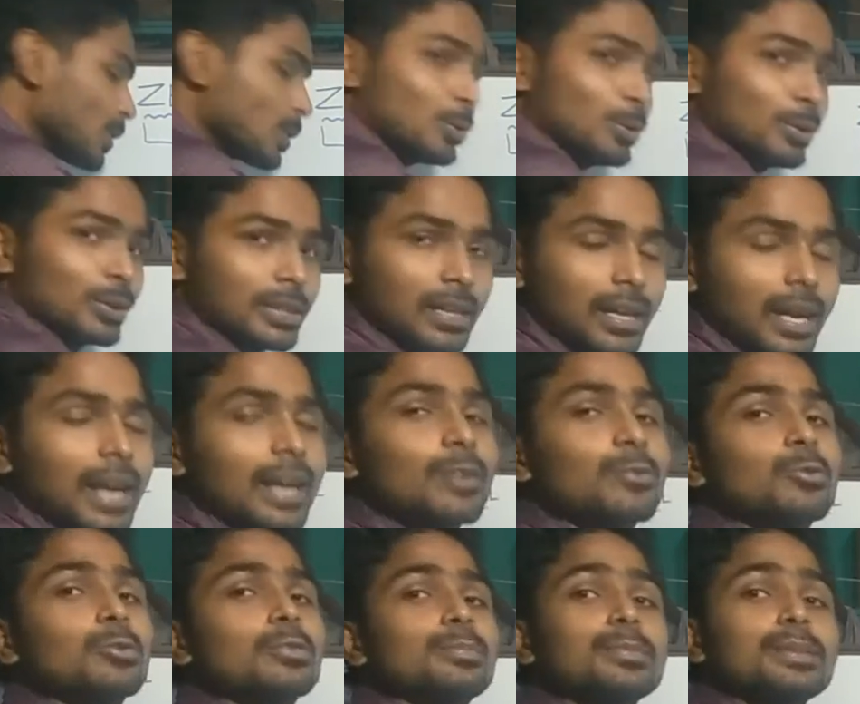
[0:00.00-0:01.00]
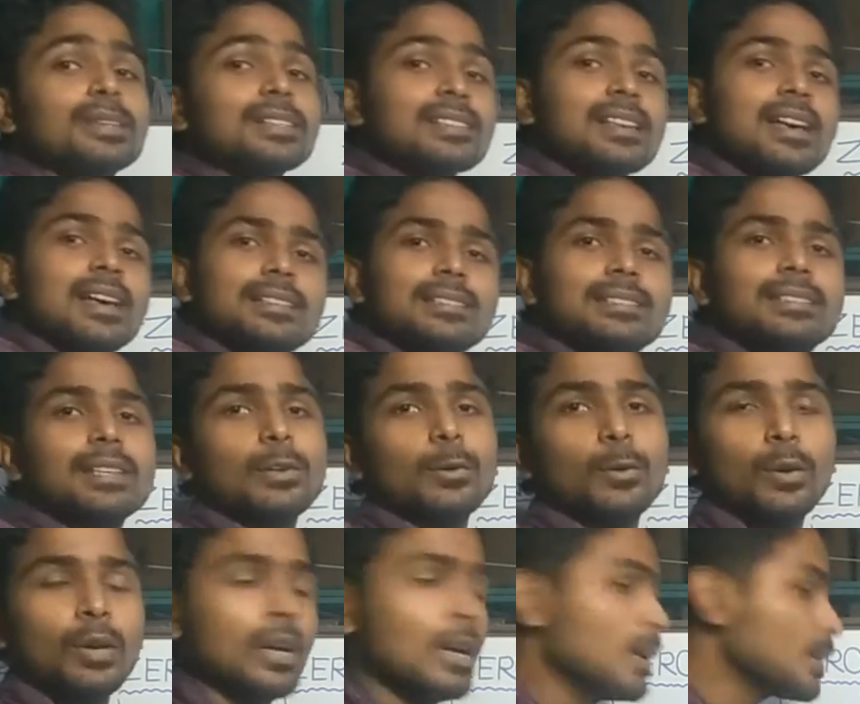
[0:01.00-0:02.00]
root and root means
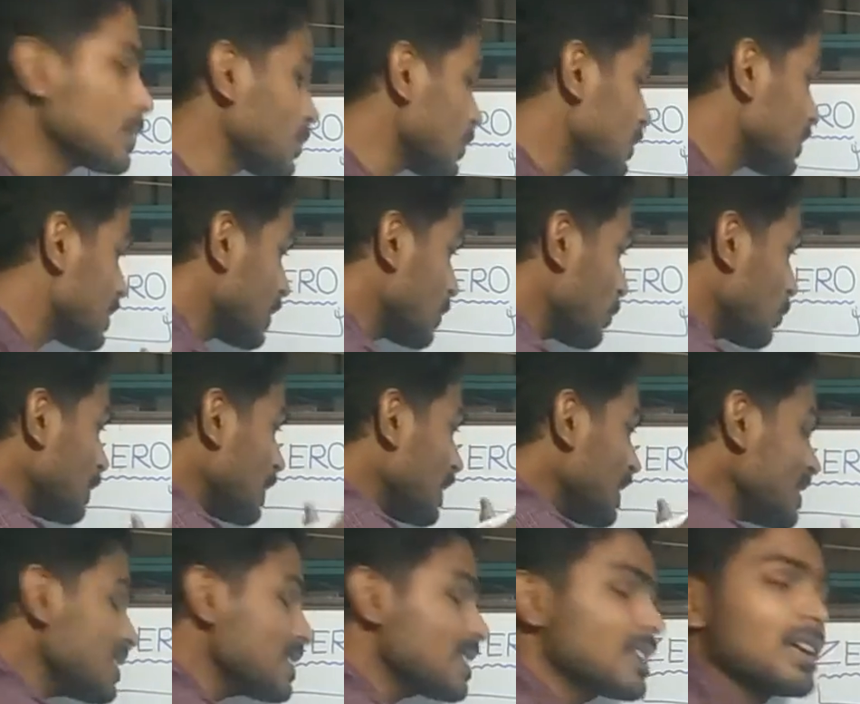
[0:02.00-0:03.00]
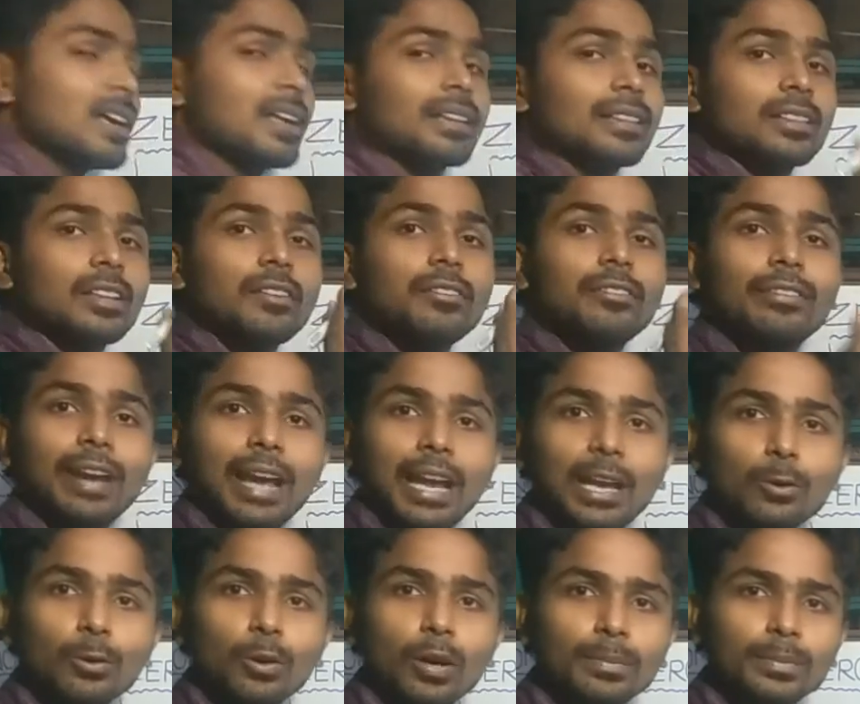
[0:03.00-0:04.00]
0. So 0 means the
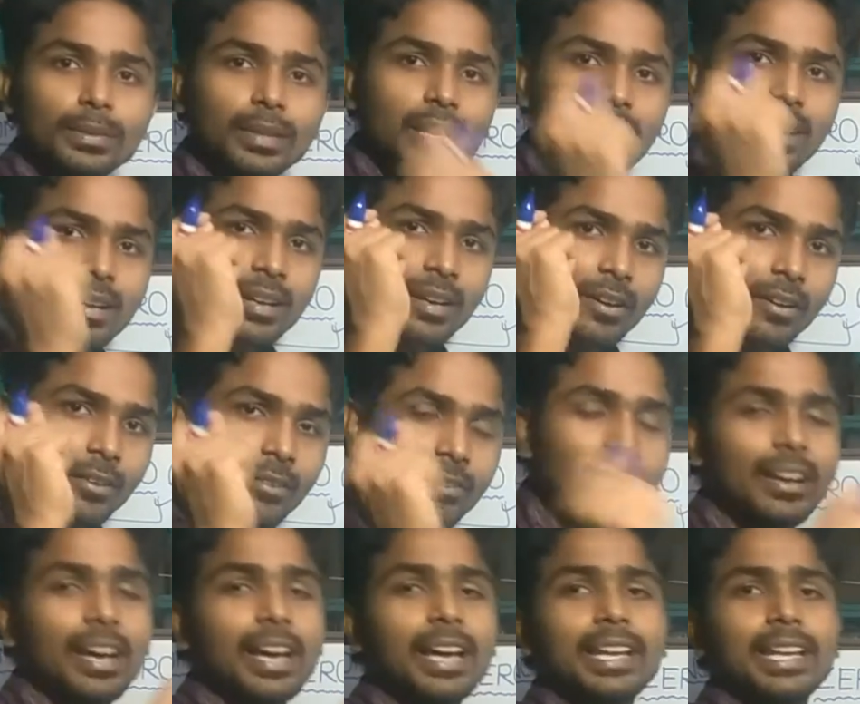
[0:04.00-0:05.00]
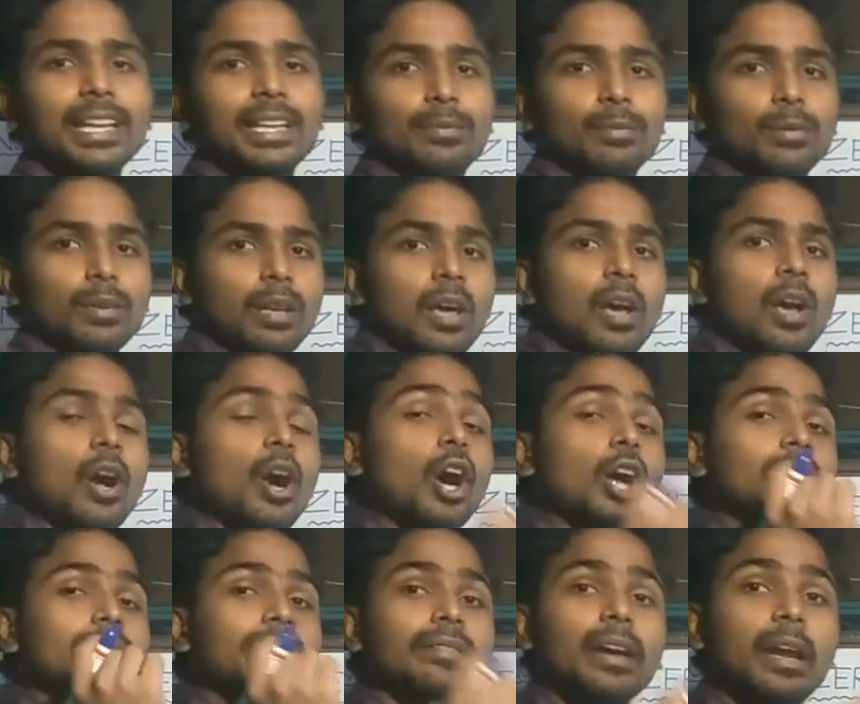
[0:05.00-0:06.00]
value of the variable
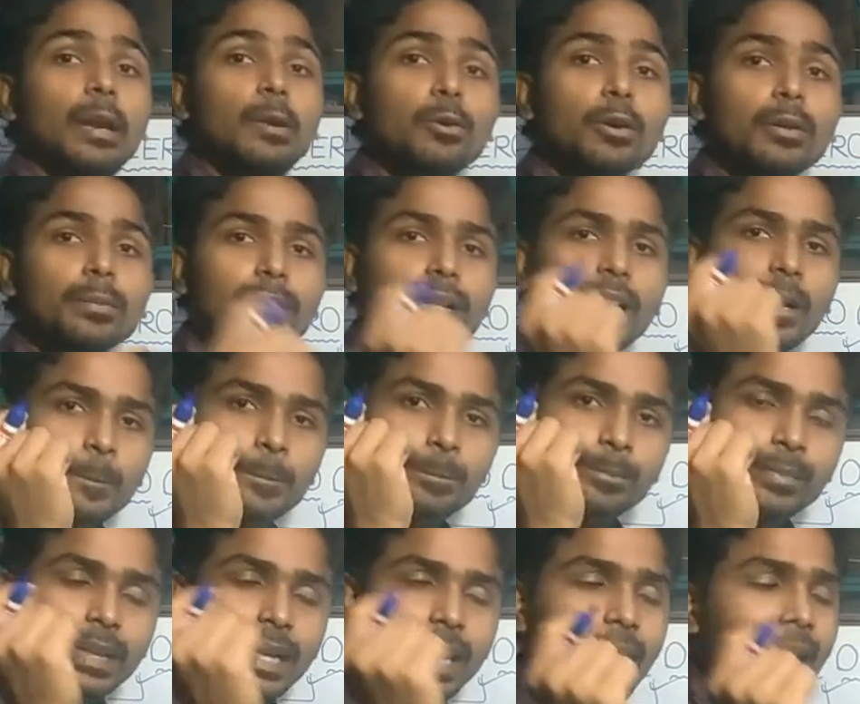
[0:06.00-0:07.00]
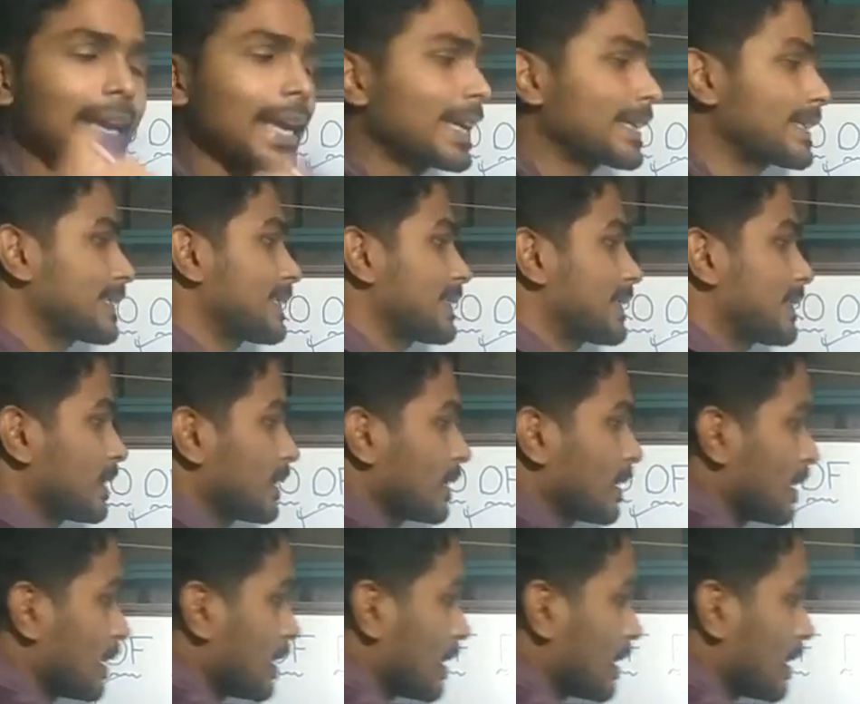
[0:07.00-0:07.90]
or the value of the x.